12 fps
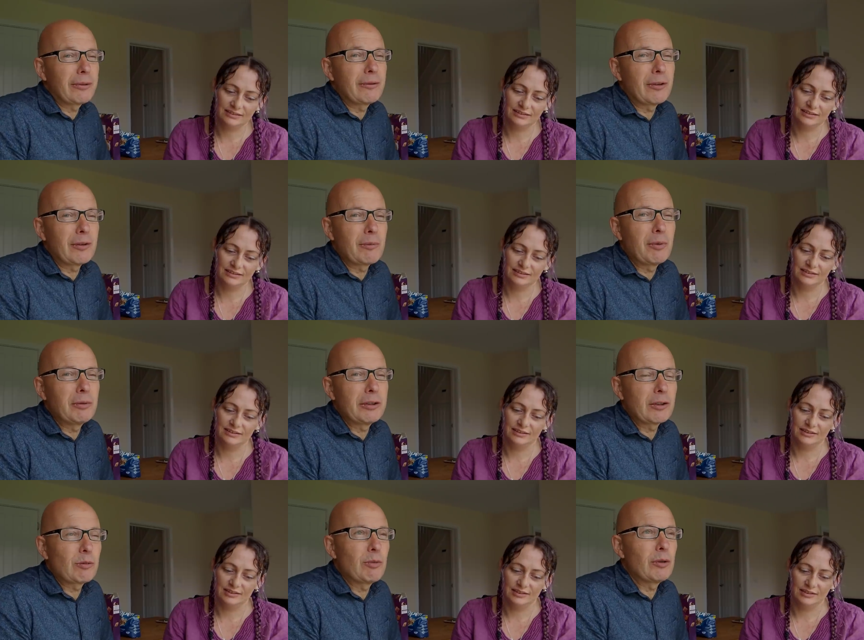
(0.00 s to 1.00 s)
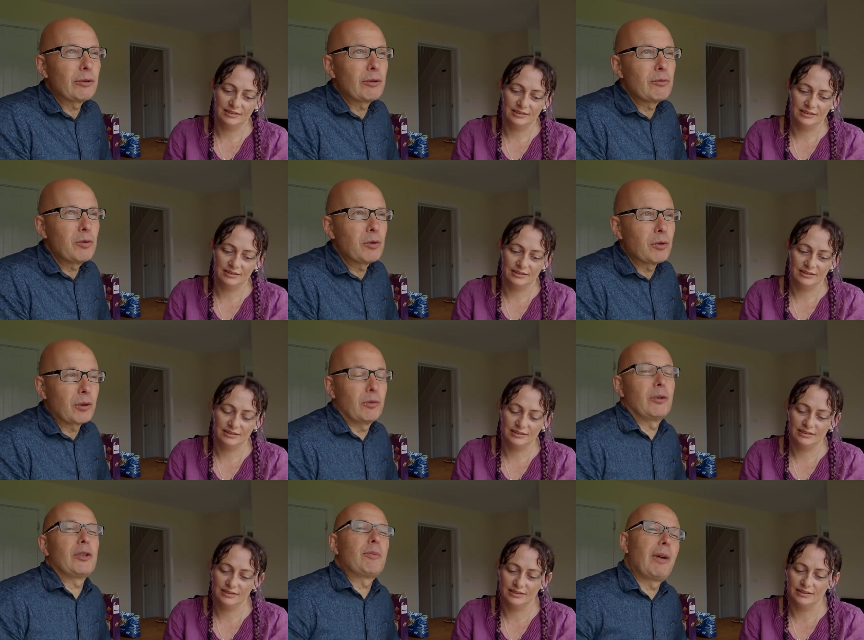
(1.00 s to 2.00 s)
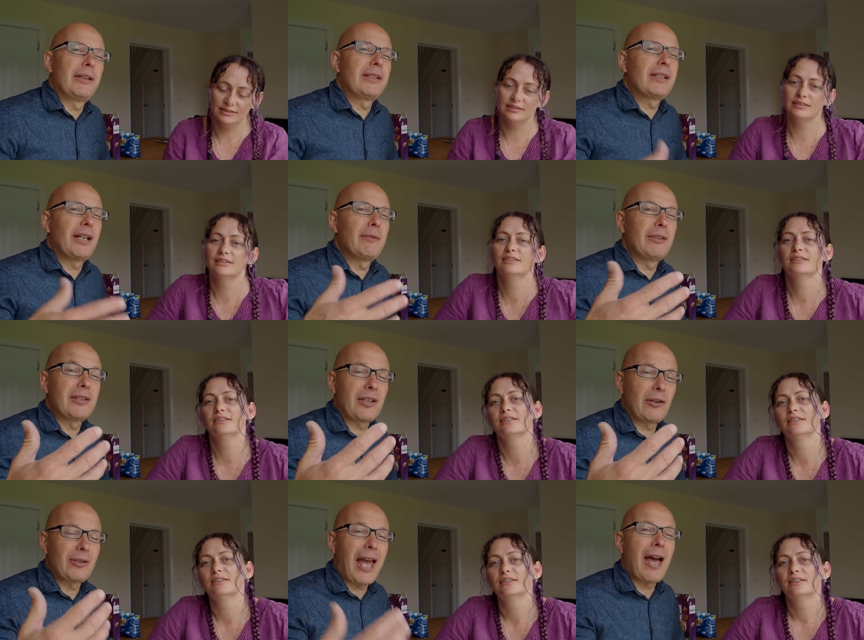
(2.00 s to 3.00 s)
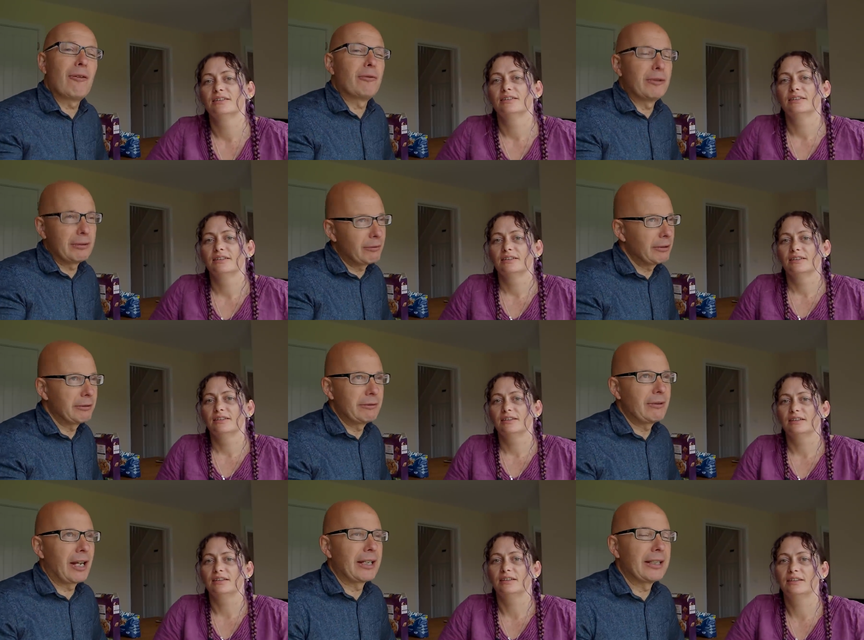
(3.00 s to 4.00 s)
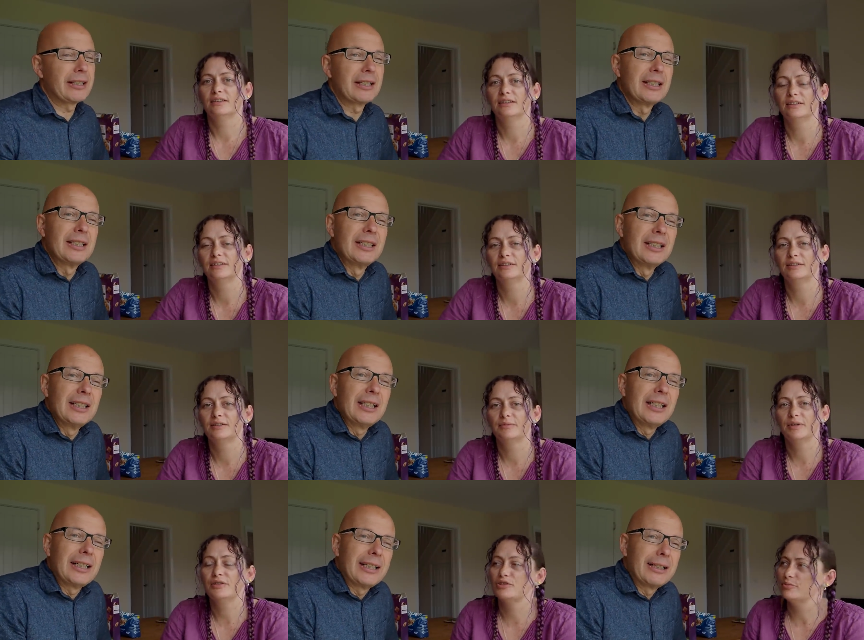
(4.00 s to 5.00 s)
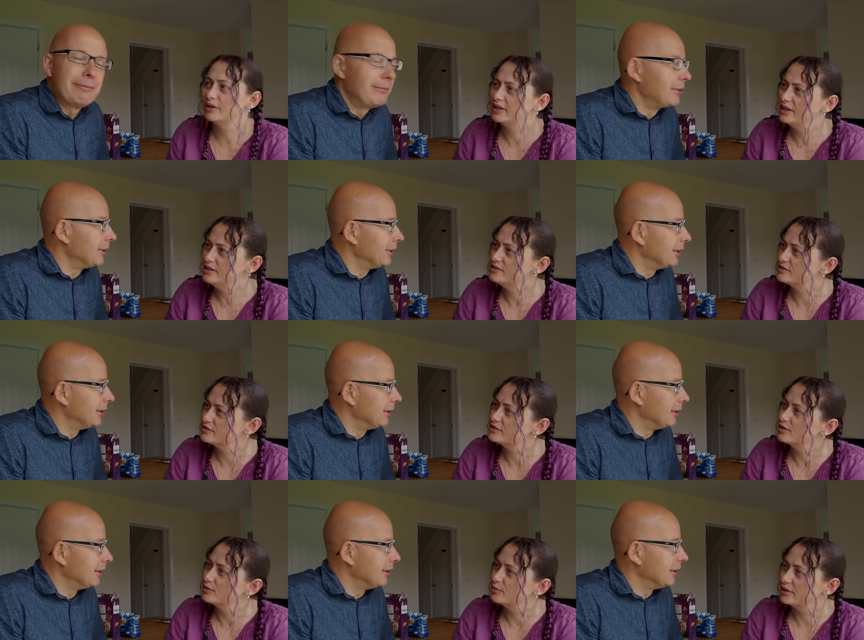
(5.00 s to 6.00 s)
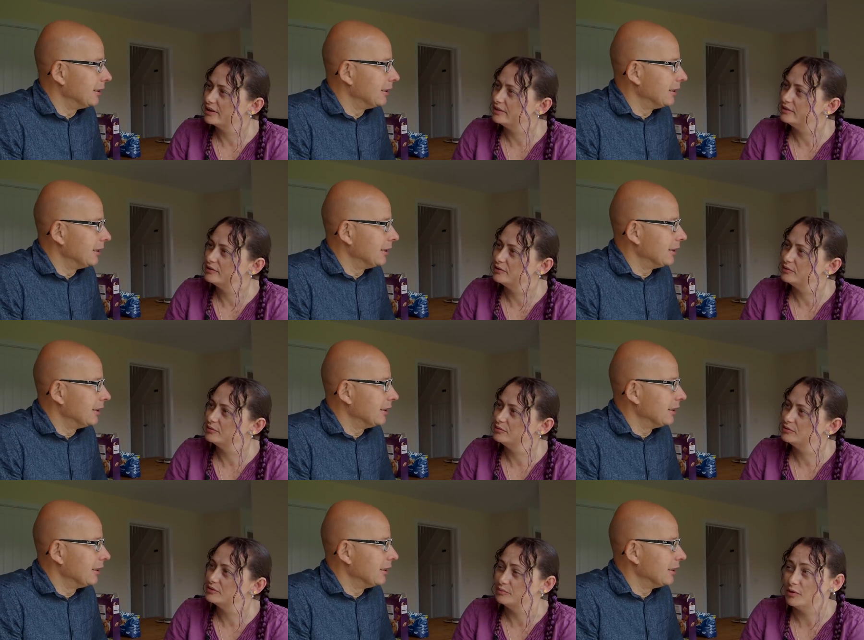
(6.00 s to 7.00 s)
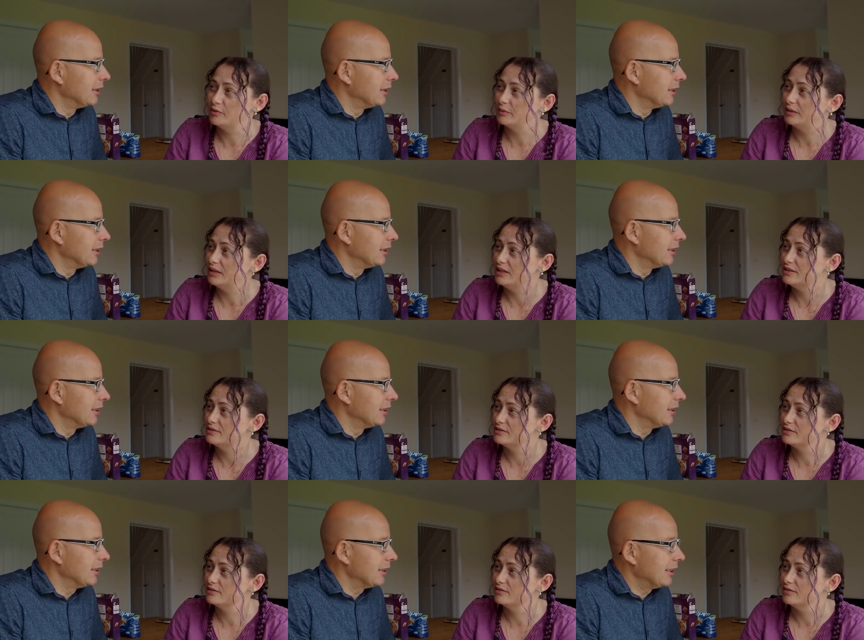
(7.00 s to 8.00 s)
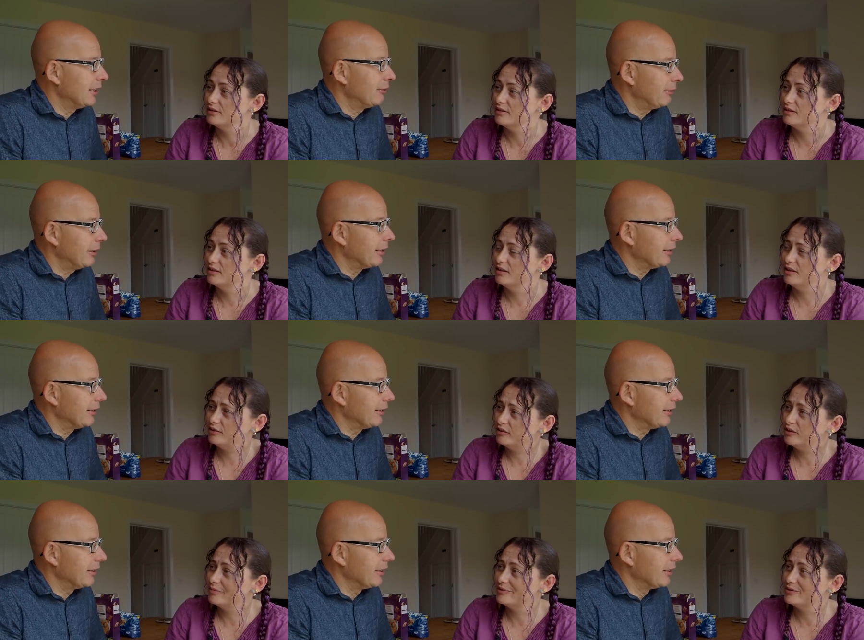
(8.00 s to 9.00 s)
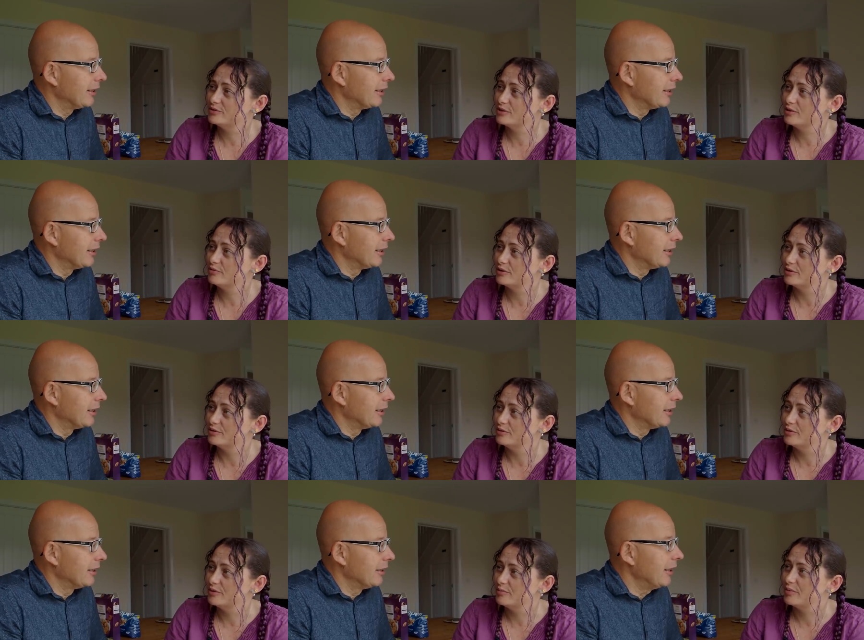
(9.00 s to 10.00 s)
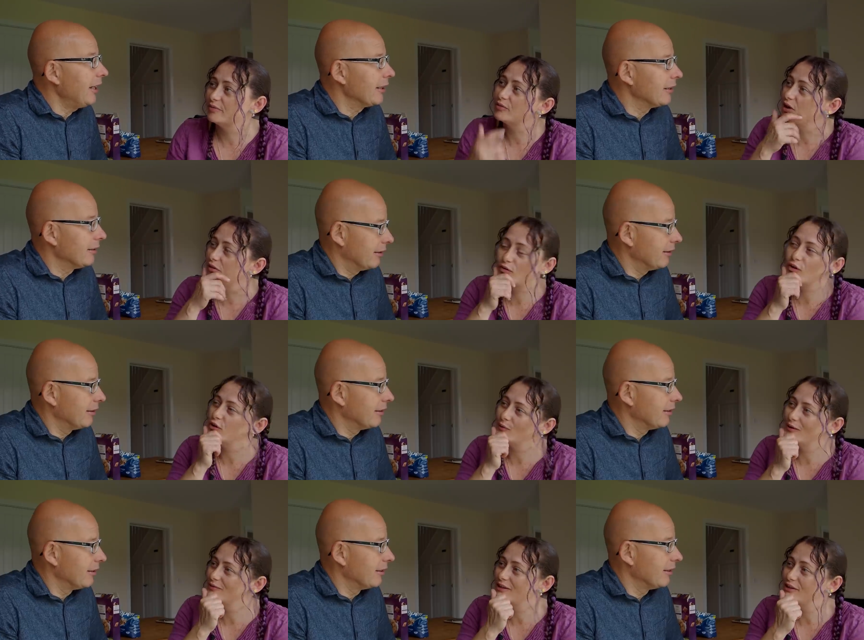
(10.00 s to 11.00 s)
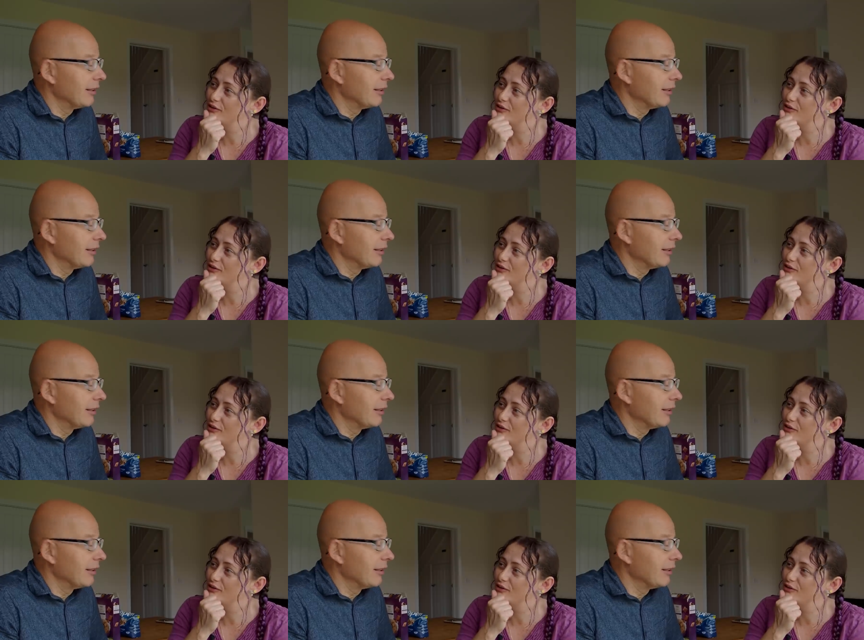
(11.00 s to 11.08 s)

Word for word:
Speaker 1: we've got the Bald Explorer Walk, which mm. by the time this goes out, we, we would have done it. um, my
Speaker 2: kids are still away until tomorrow at least, so. All right. I could come and do the show with you. Yeah. I've got no way of getting